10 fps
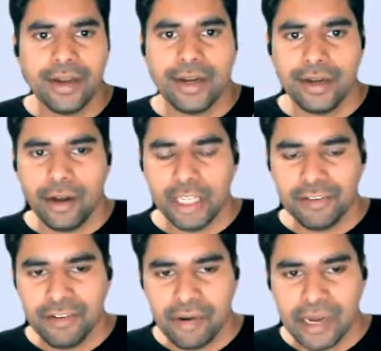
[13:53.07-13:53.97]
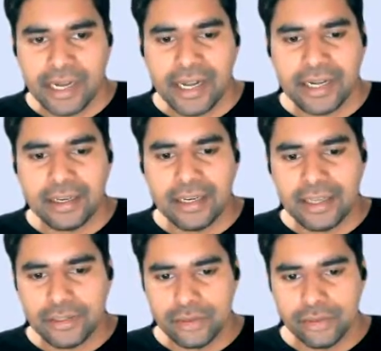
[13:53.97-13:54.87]
all the way from like data
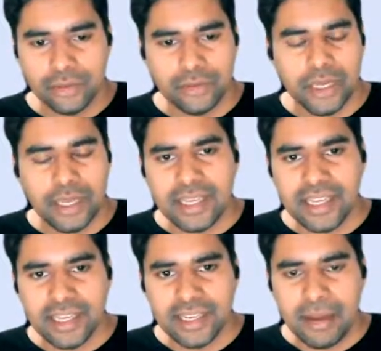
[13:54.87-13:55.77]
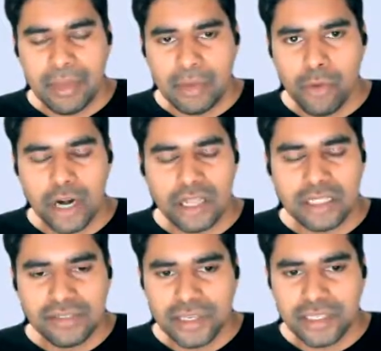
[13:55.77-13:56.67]
lakes to AI, ML
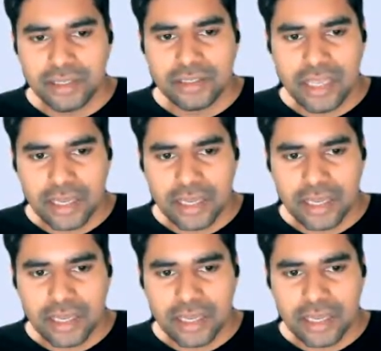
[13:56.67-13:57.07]
models, features,